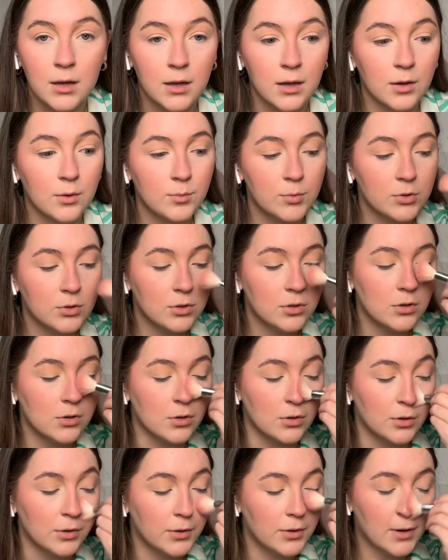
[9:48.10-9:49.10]
Oh my
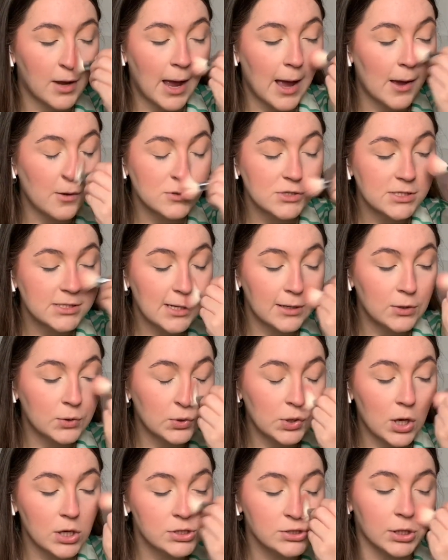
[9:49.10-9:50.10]
god, how does that look
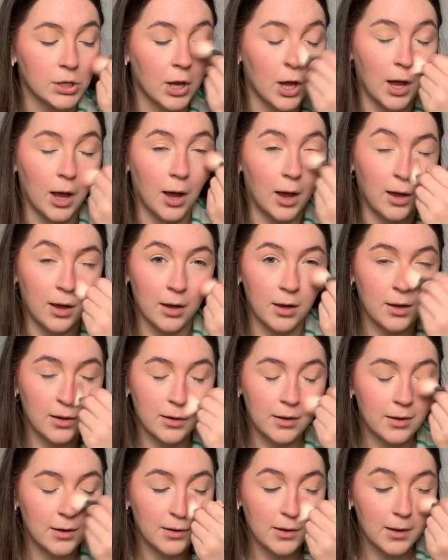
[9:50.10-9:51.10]
nice on her?
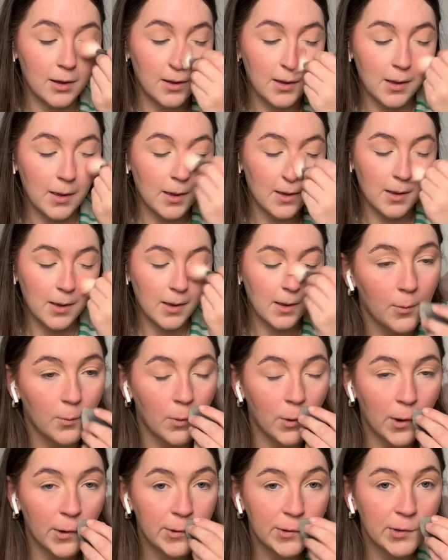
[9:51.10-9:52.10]

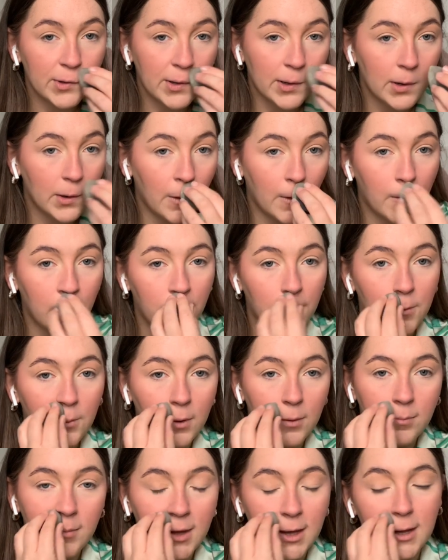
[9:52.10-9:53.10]
Why doesn't it look cute
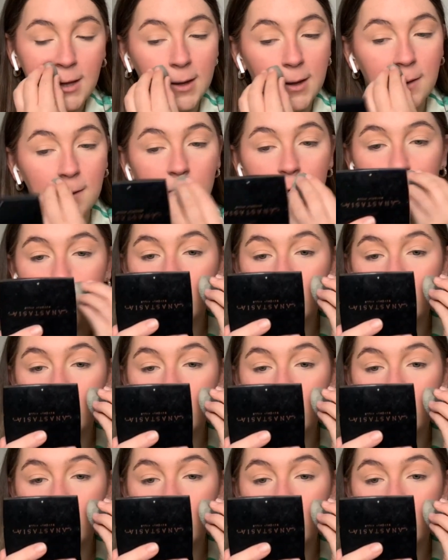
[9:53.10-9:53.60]
on me?